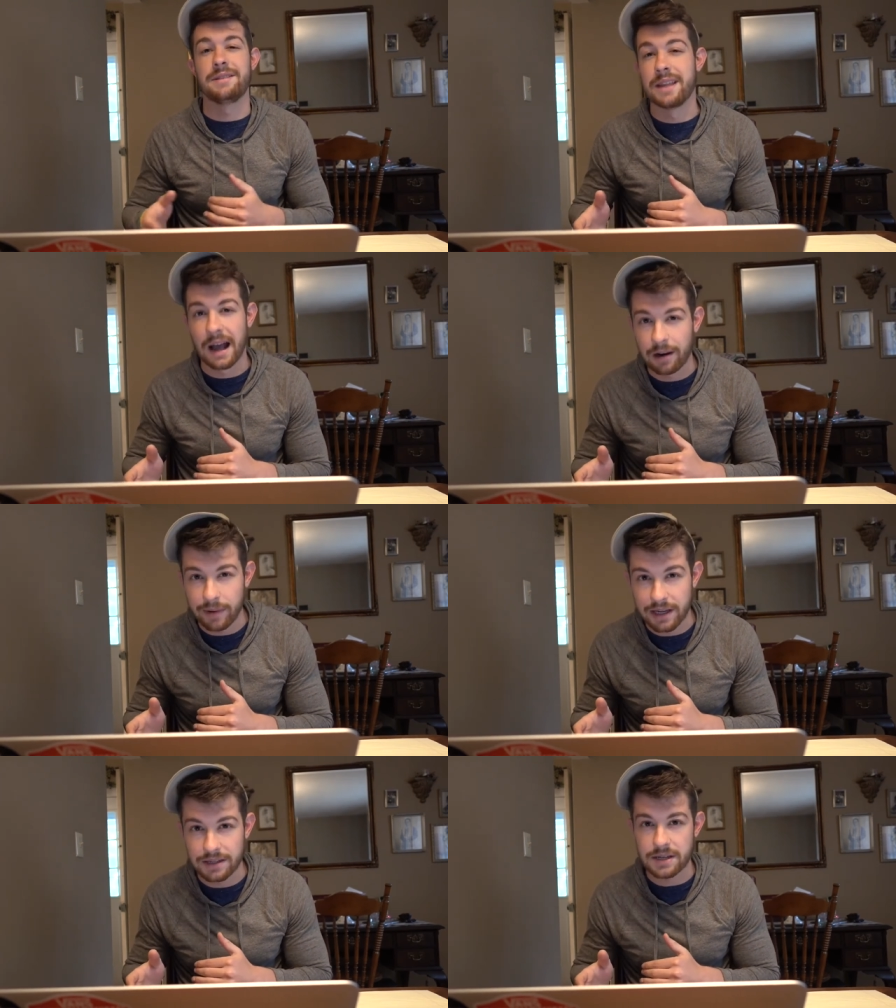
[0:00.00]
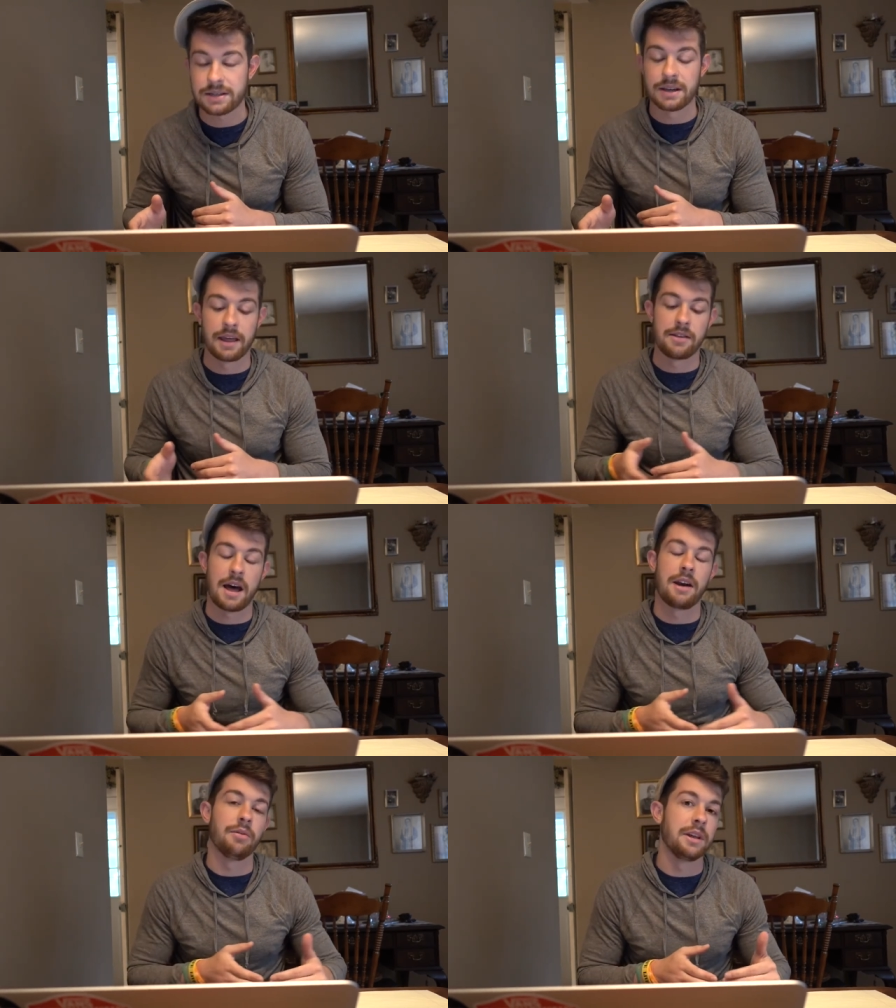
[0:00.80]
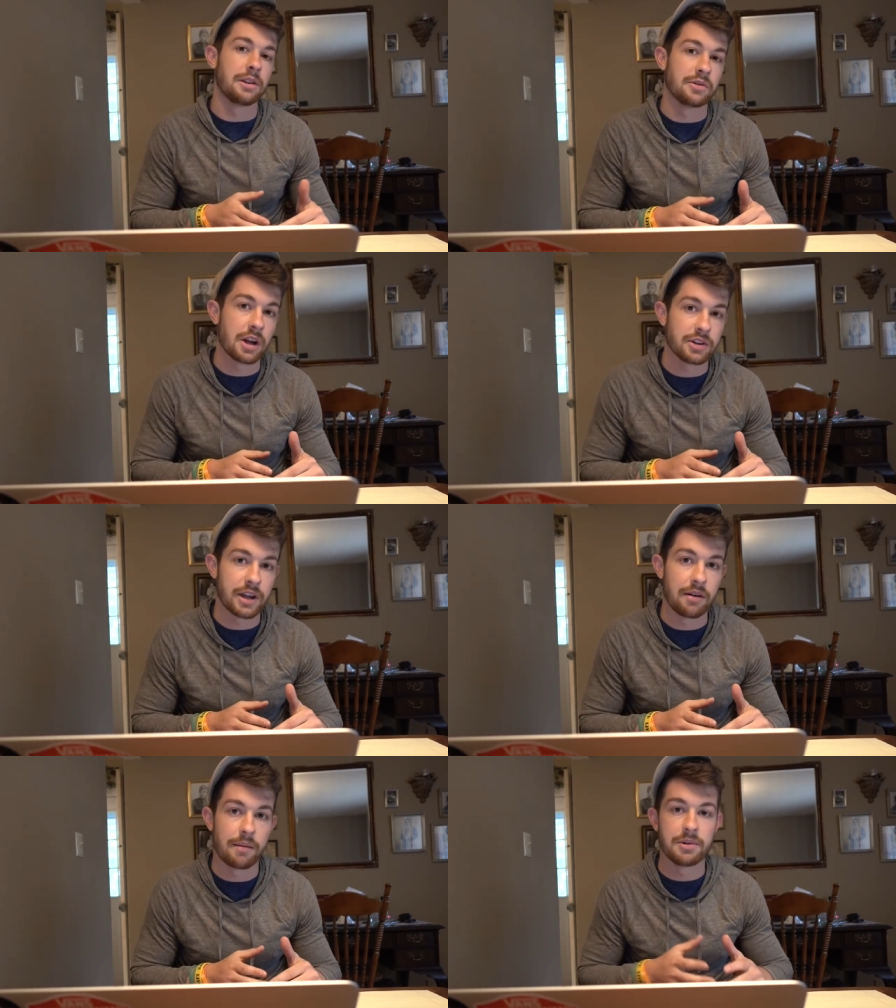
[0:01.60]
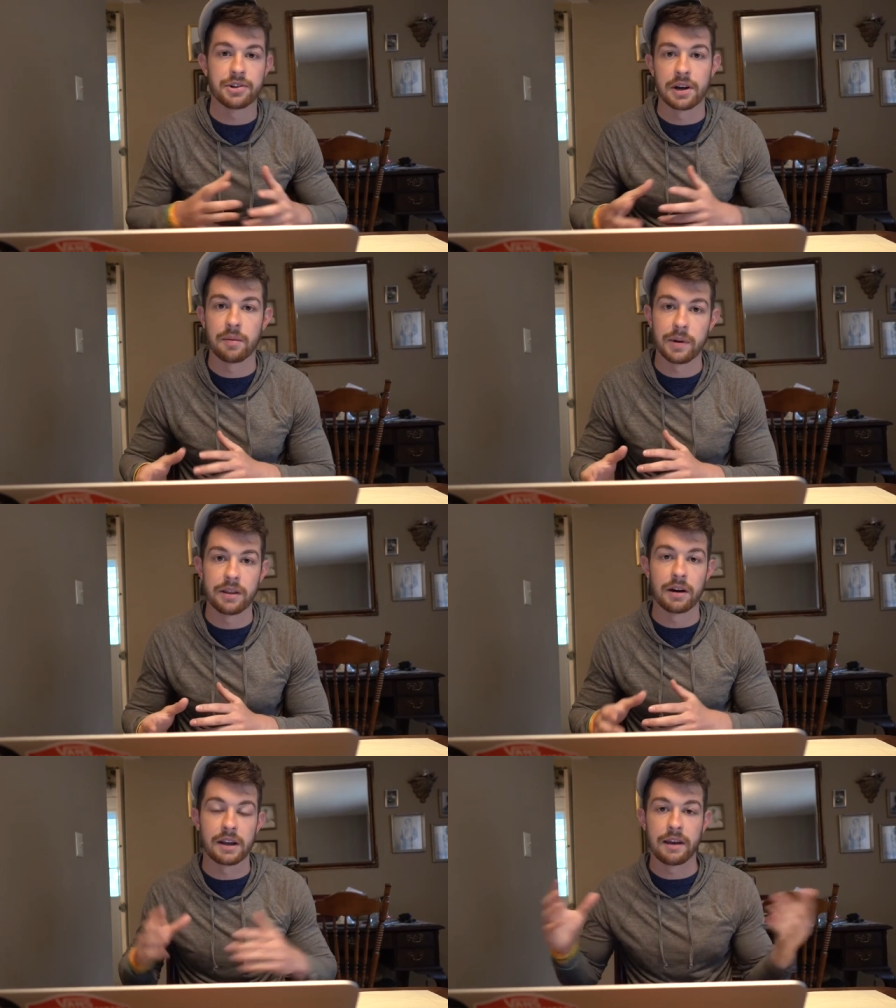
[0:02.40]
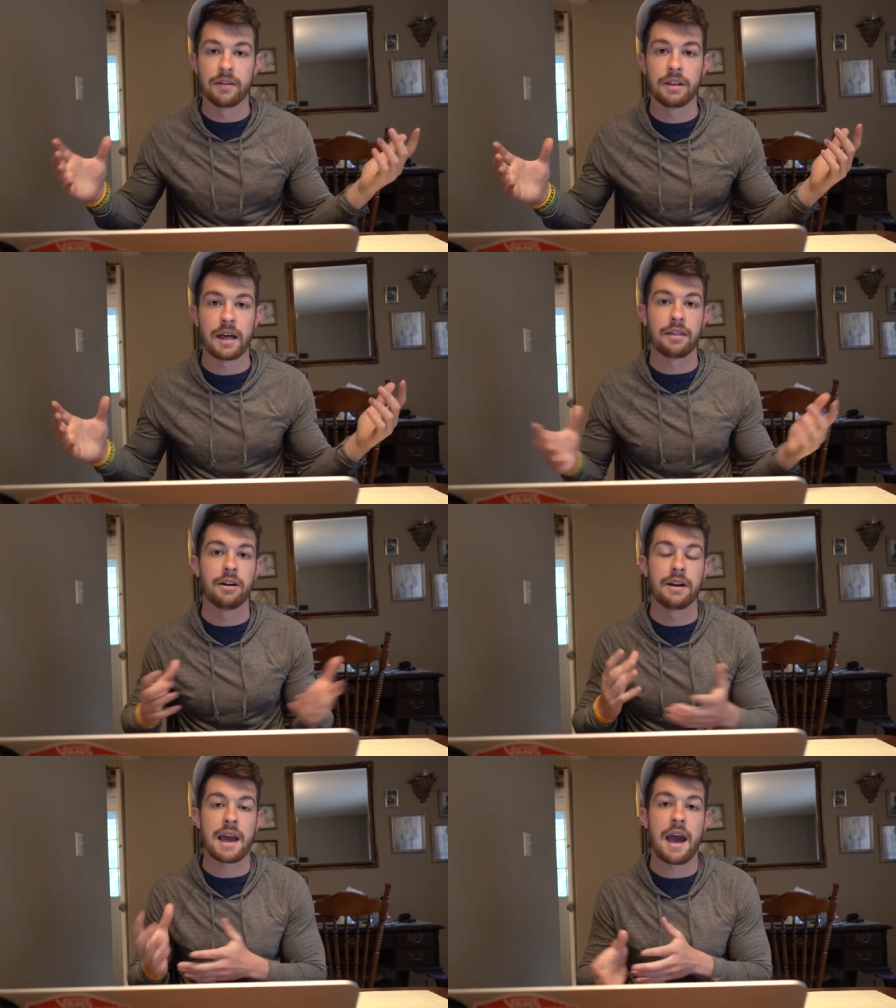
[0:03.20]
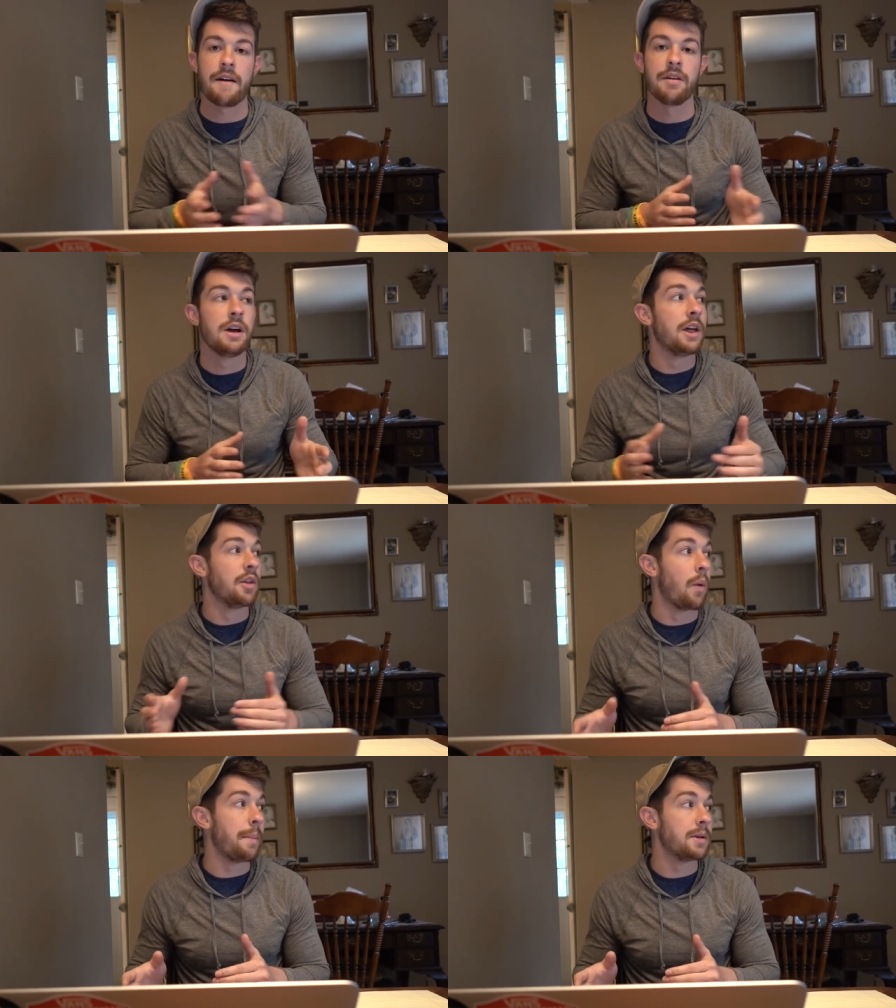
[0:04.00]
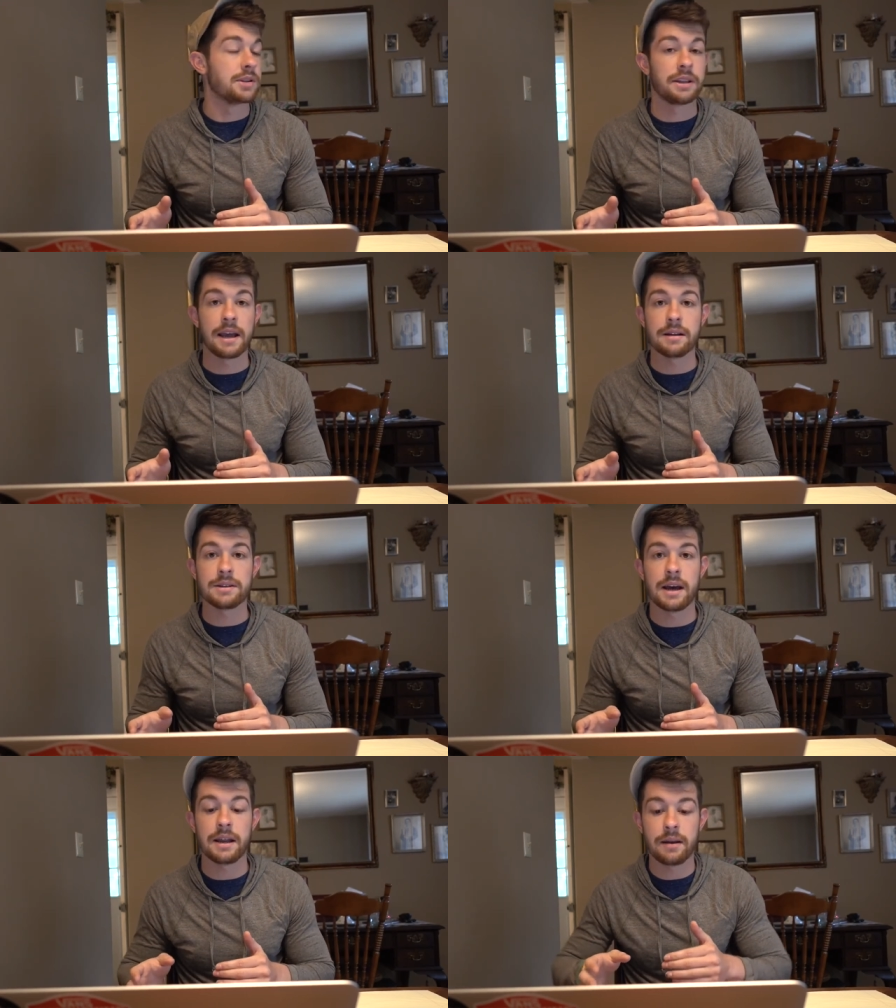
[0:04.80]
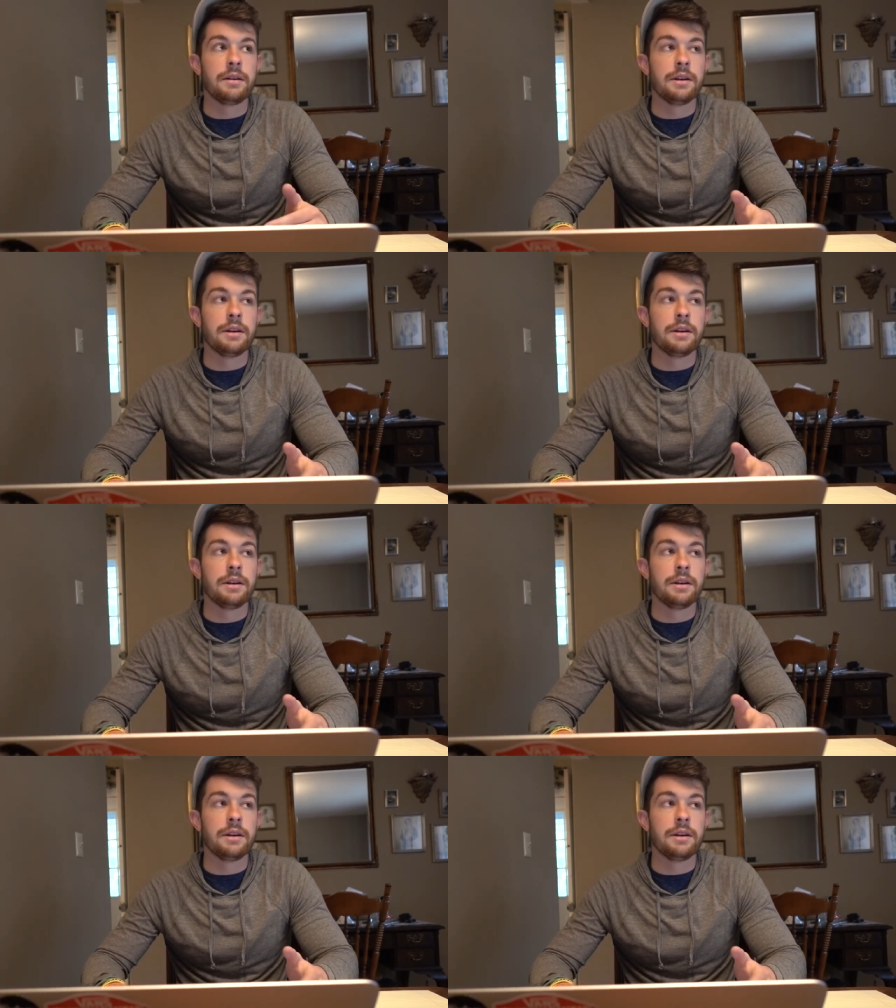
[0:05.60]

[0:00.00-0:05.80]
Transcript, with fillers: it's not going to be consistent, and I don't think those touchdown numbers are going to be there given that they already have the weapons on the outside.